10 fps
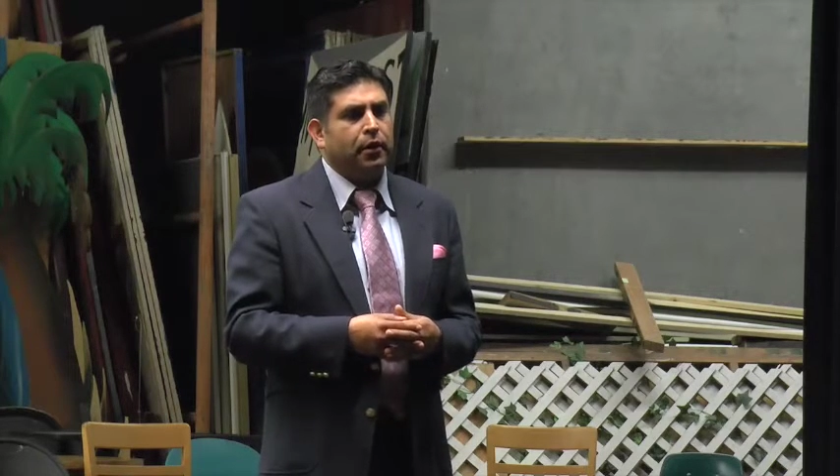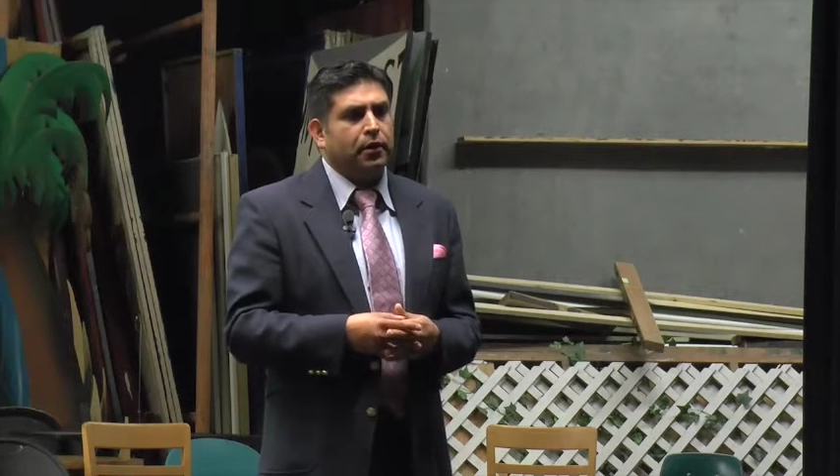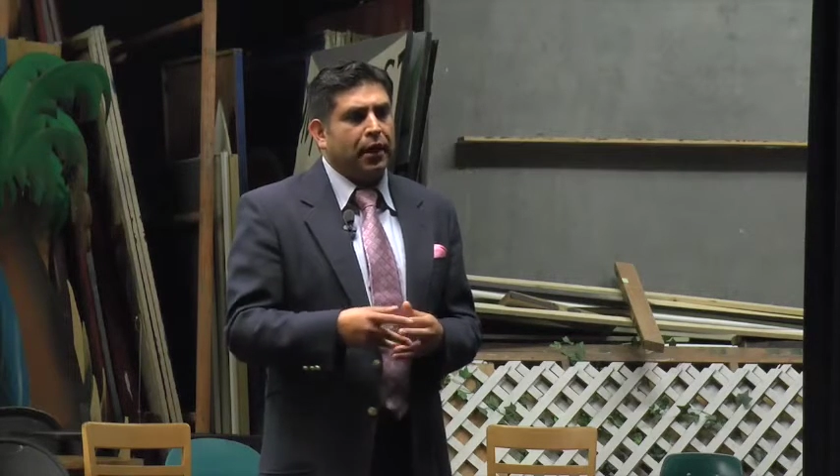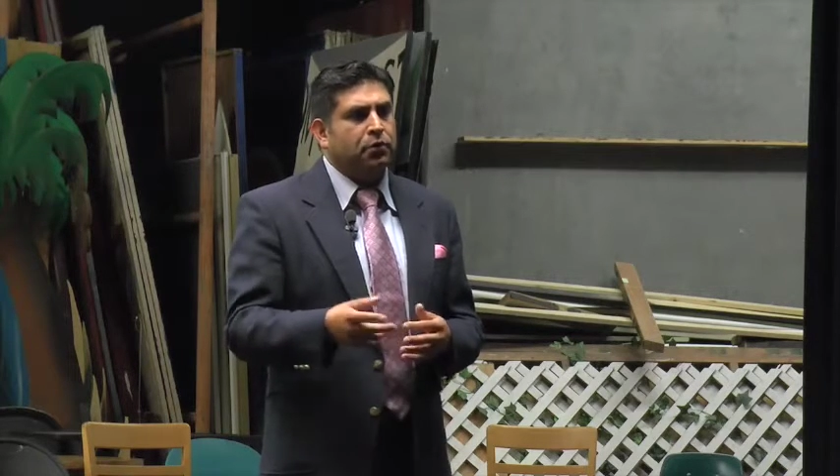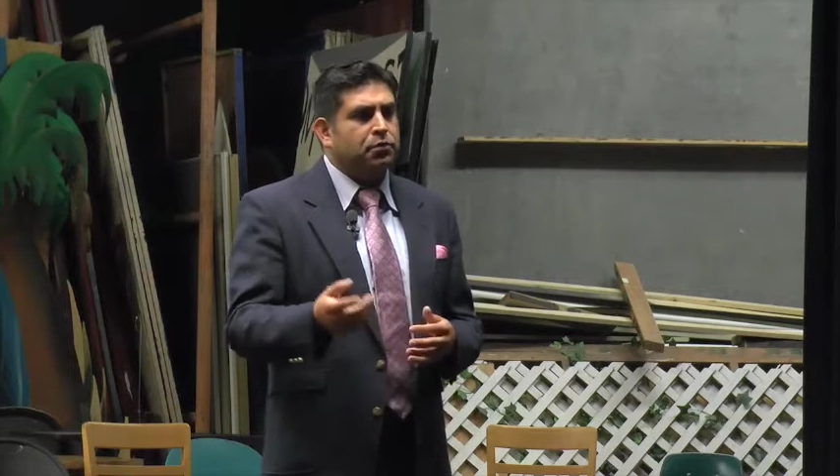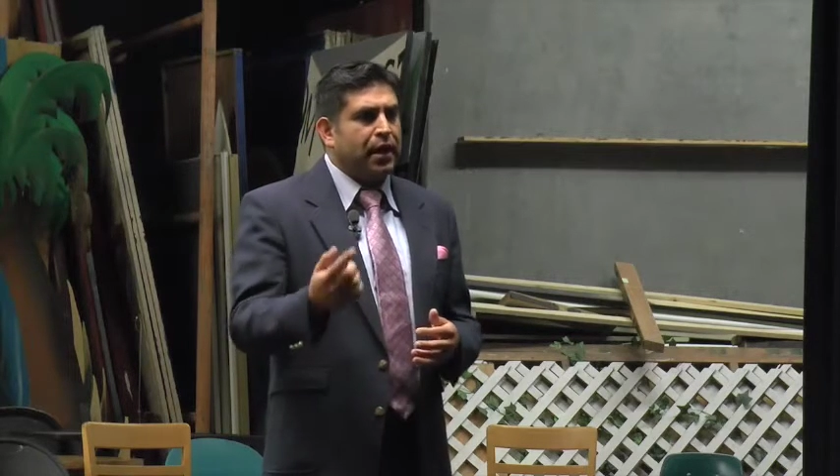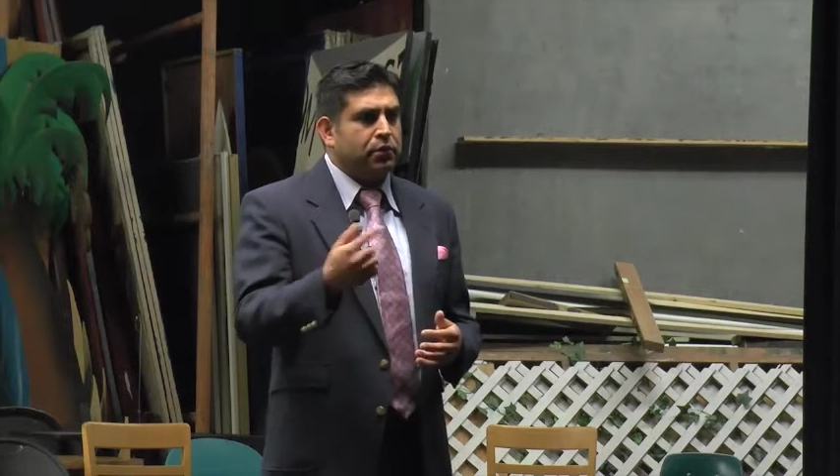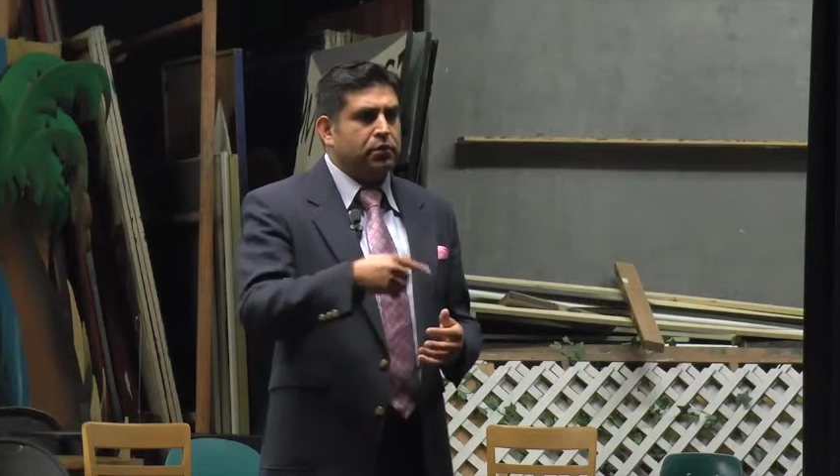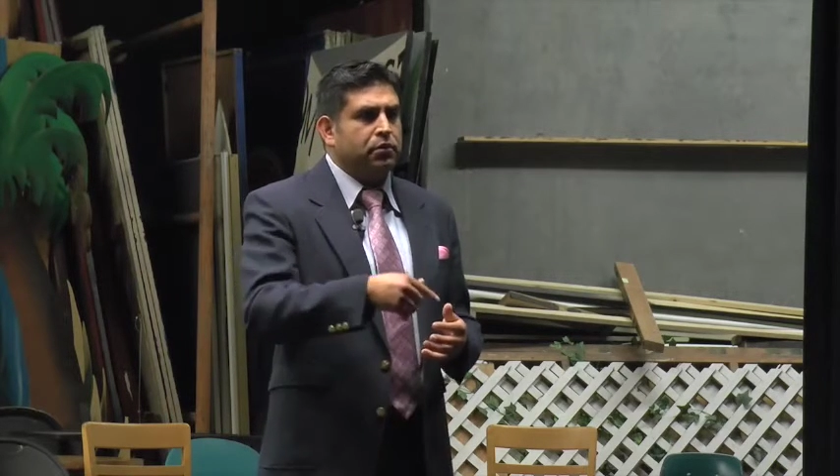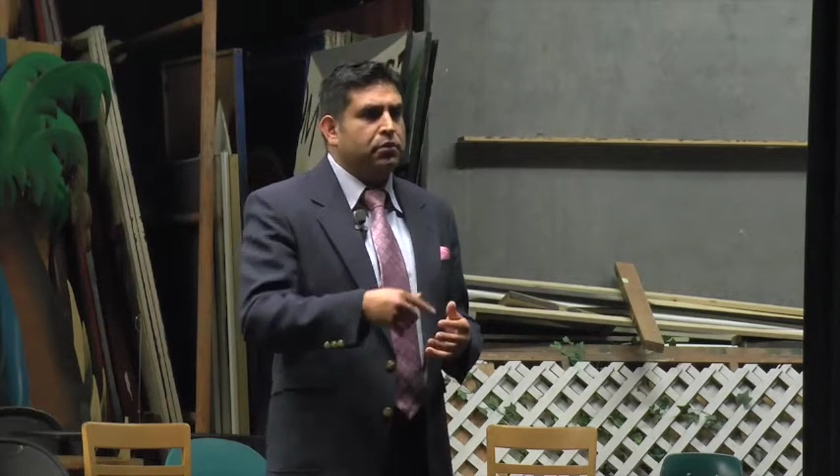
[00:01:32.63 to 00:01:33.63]
That goes back
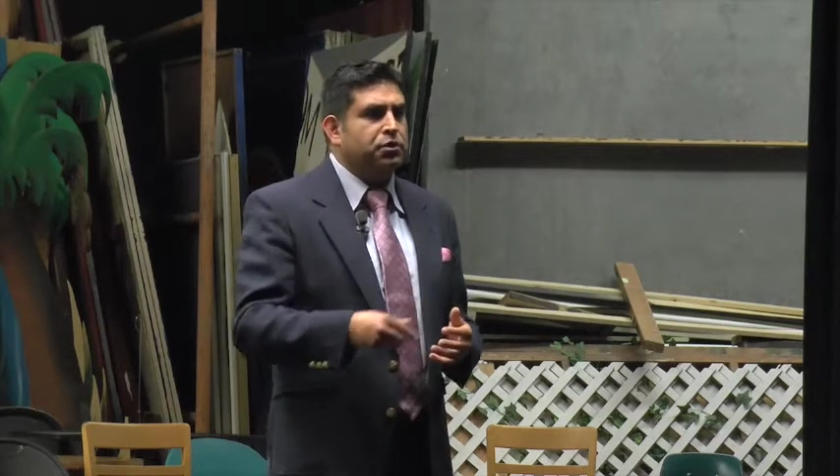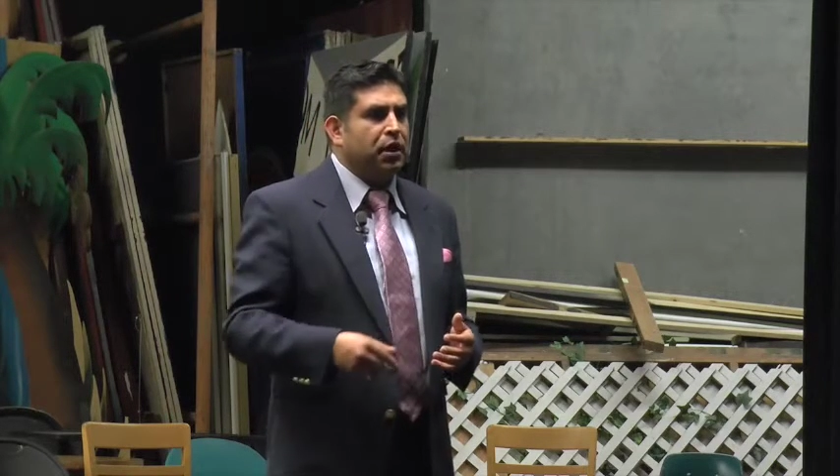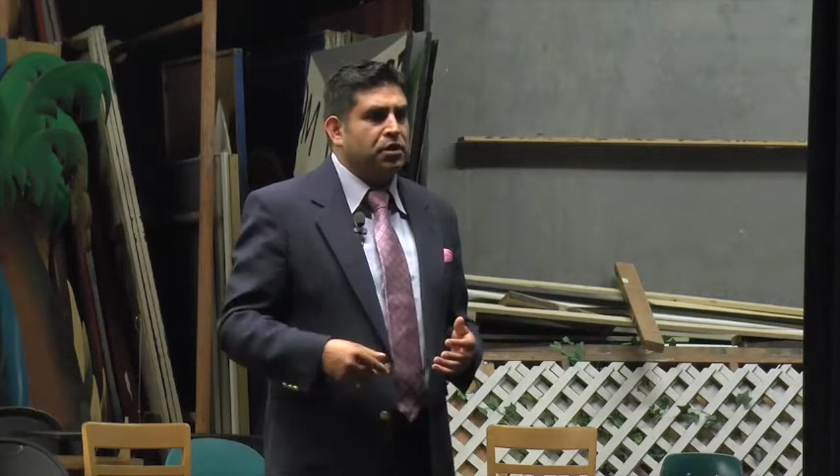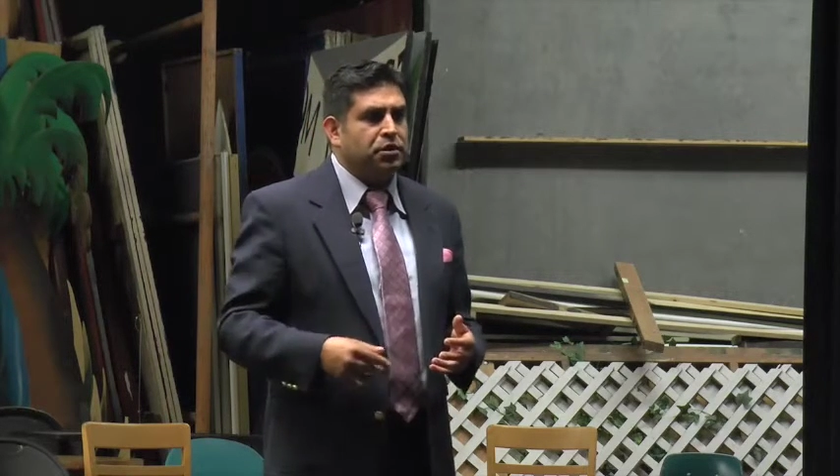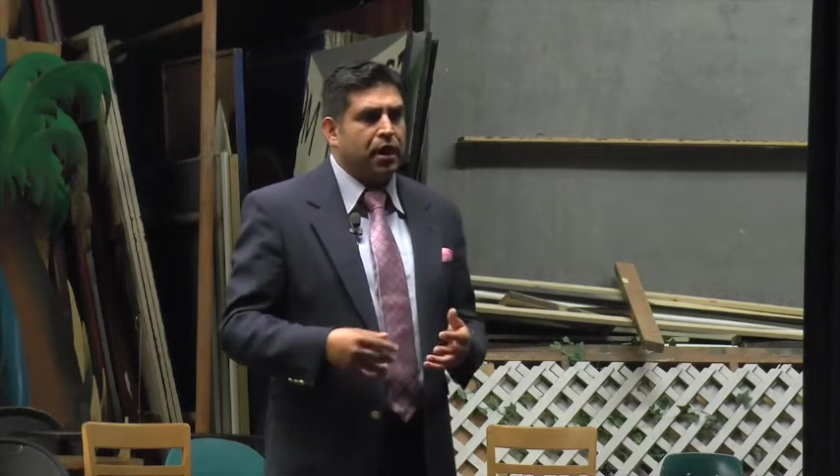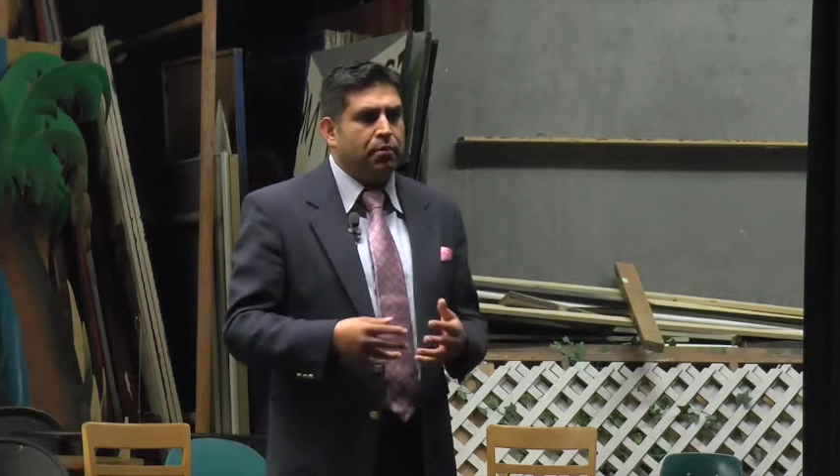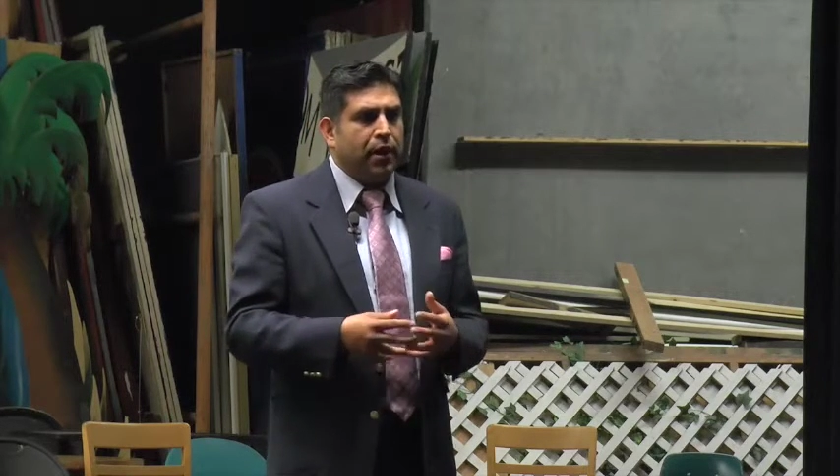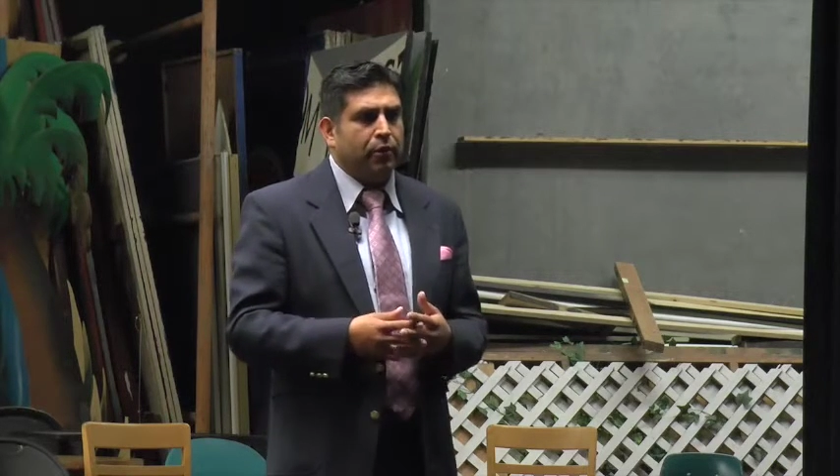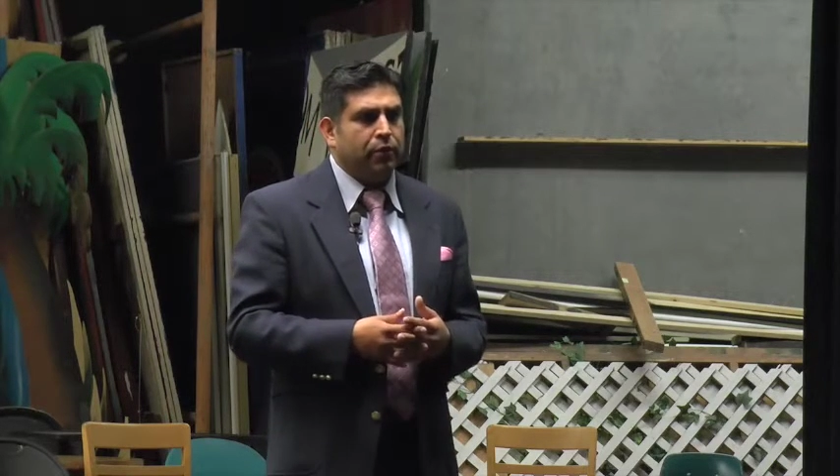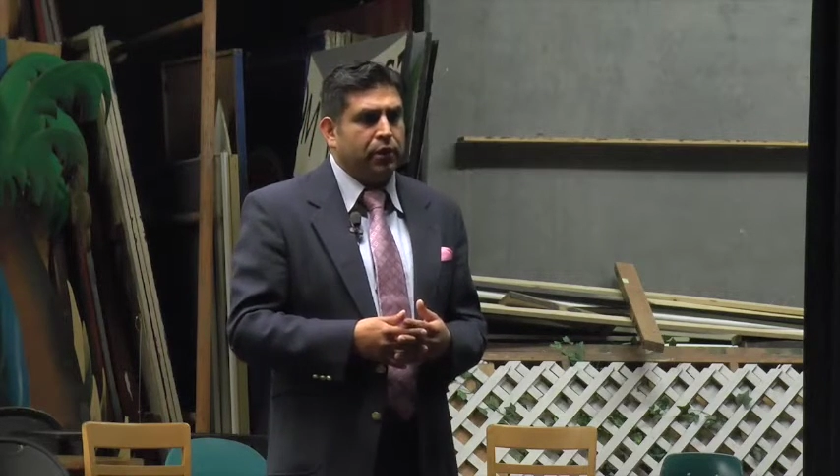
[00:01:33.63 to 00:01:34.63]
to John
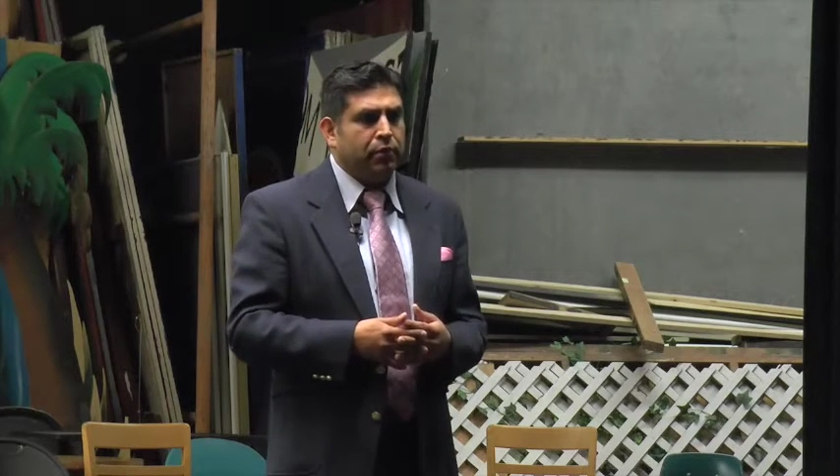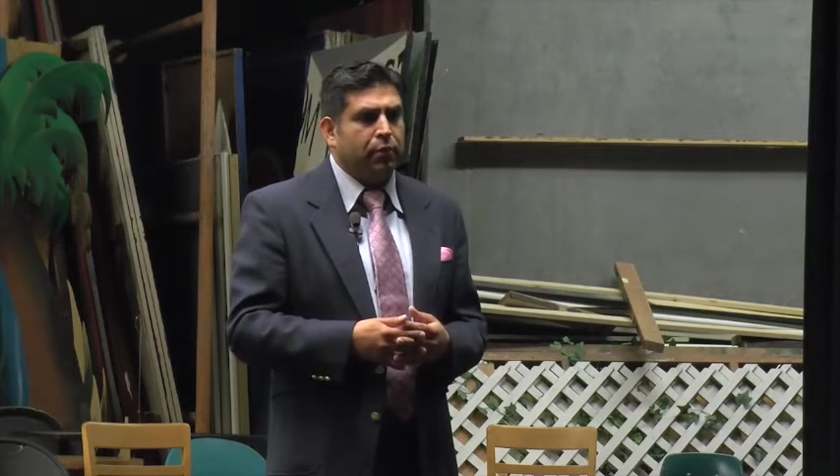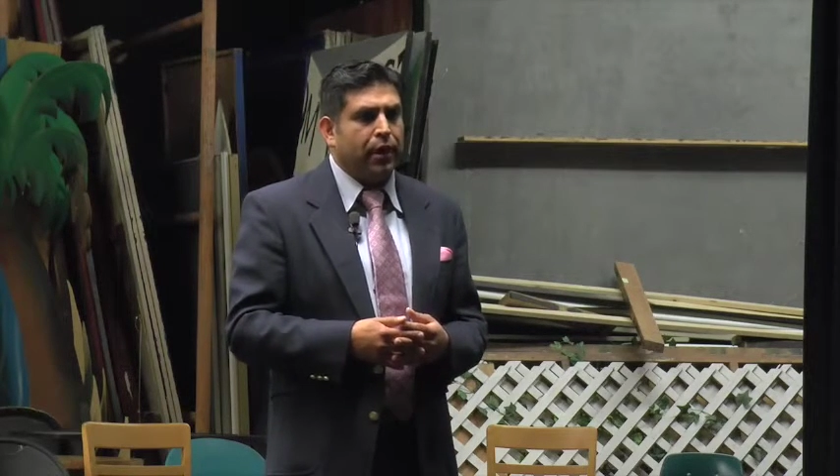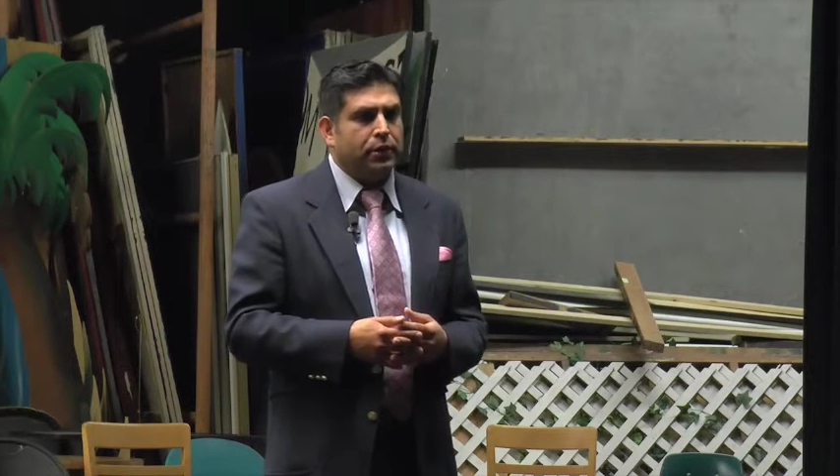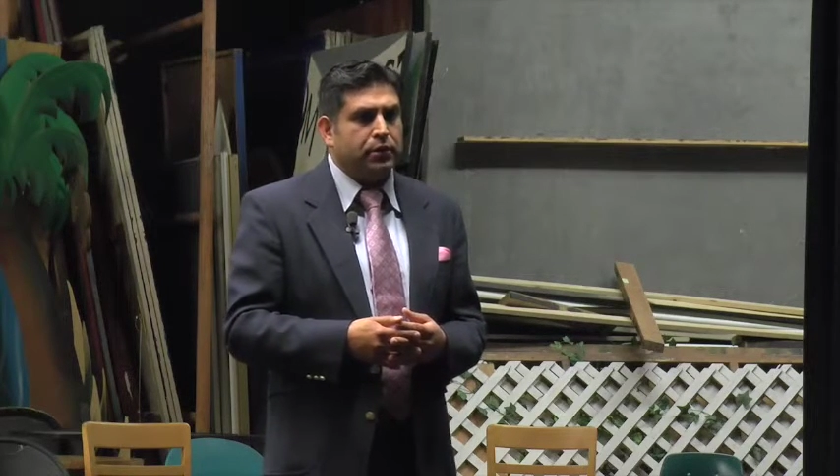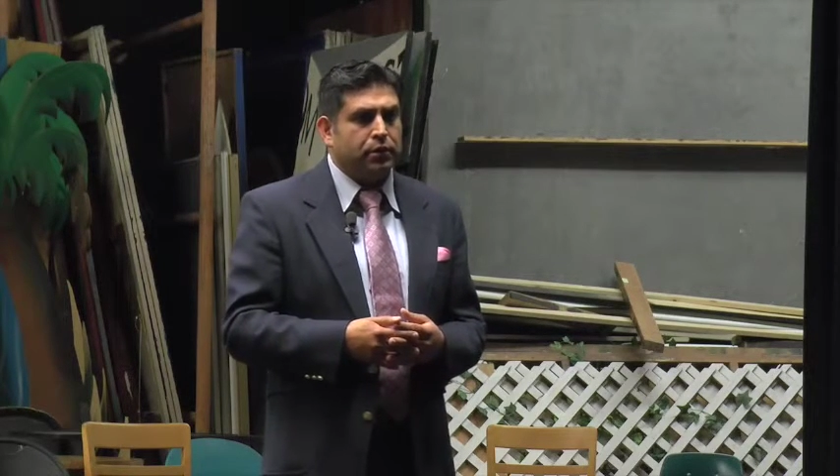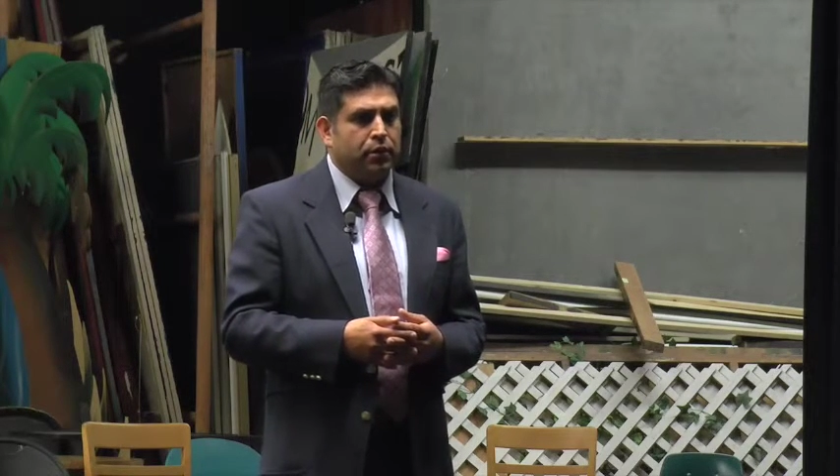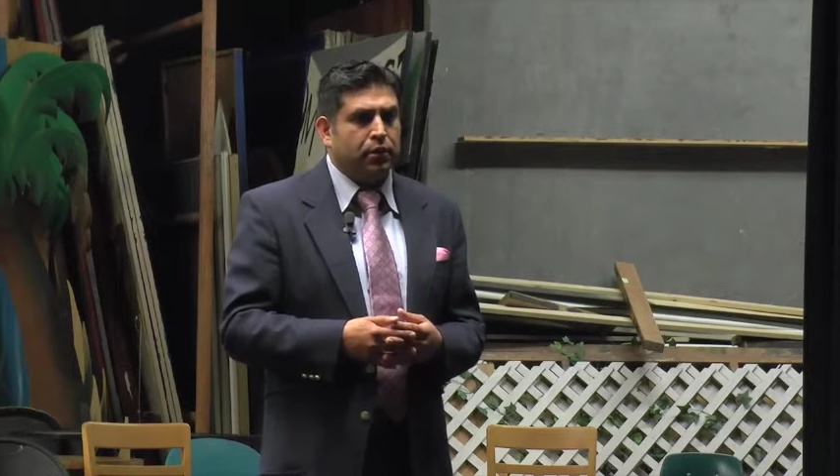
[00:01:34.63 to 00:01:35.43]
Steinbeck when he would write